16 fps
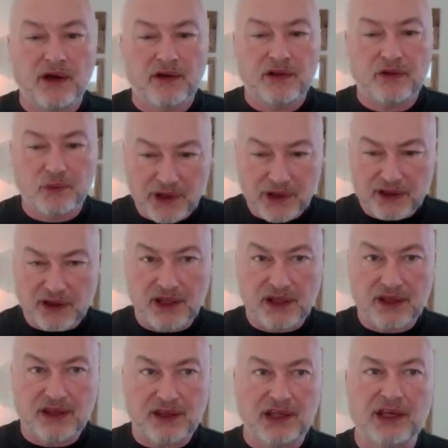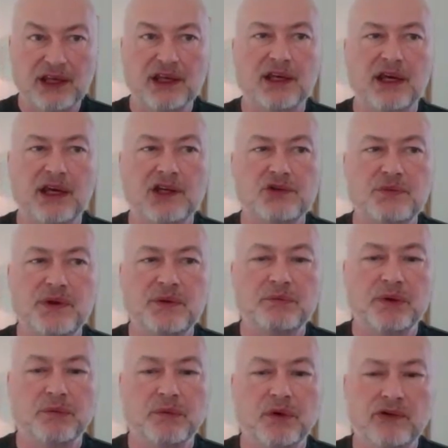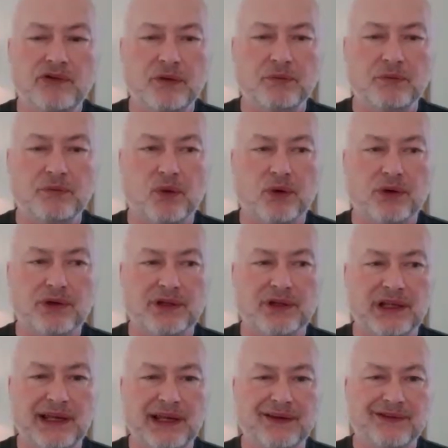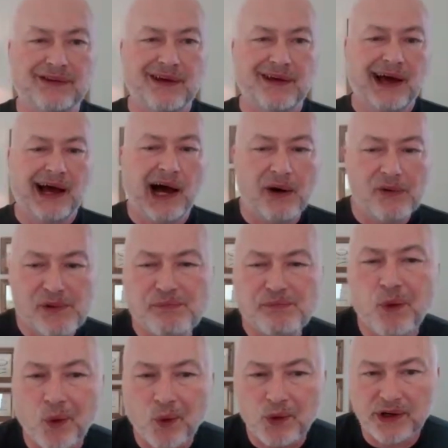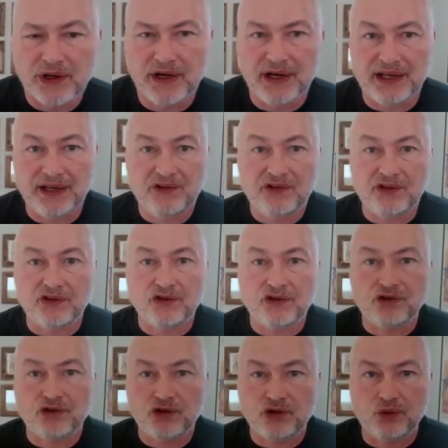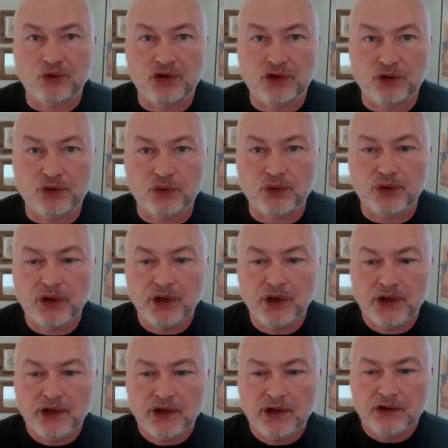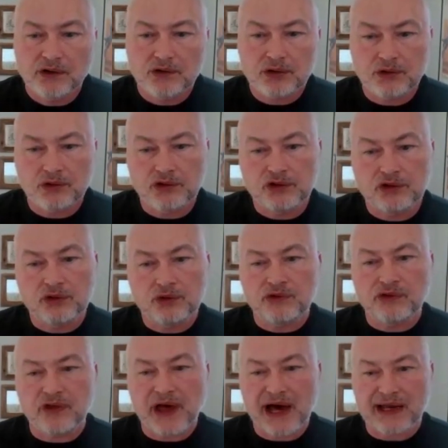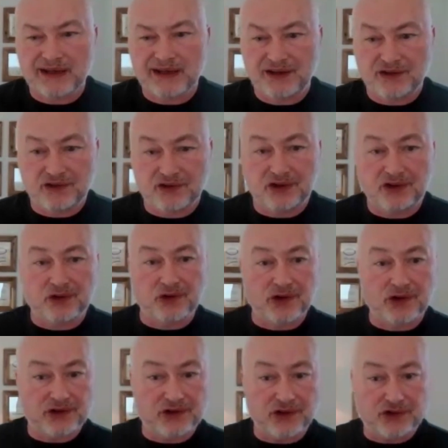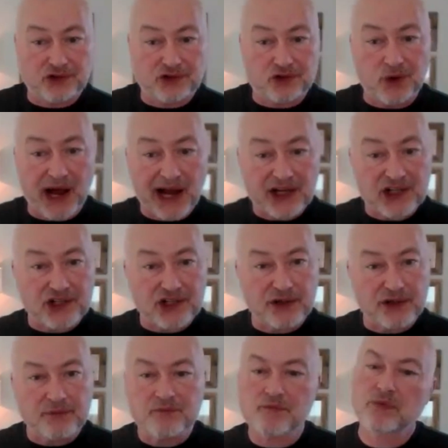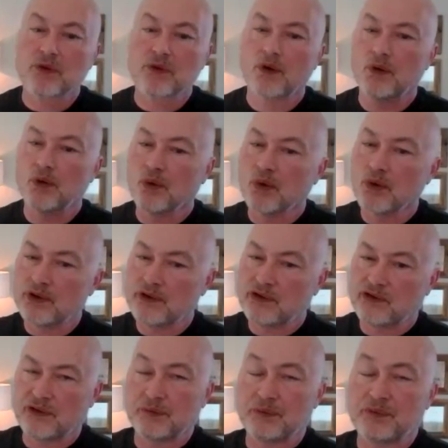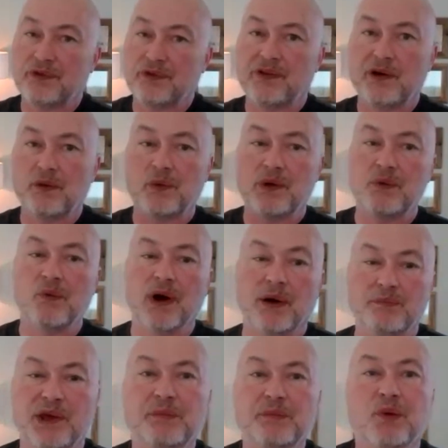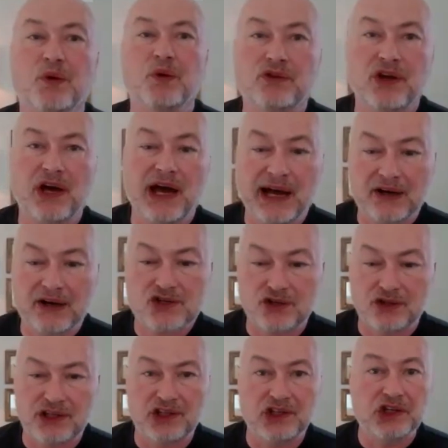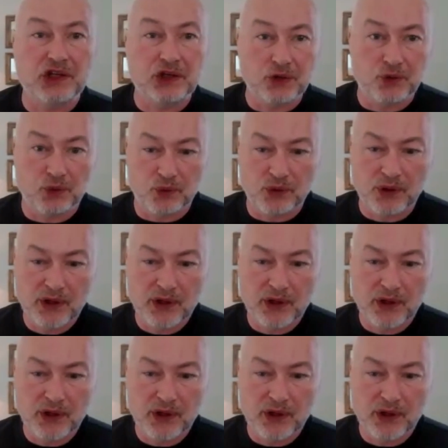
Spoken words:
rethink the engagement. But most importantly, is how important is it to you to use that as either a distraction or as something that we want people to actually do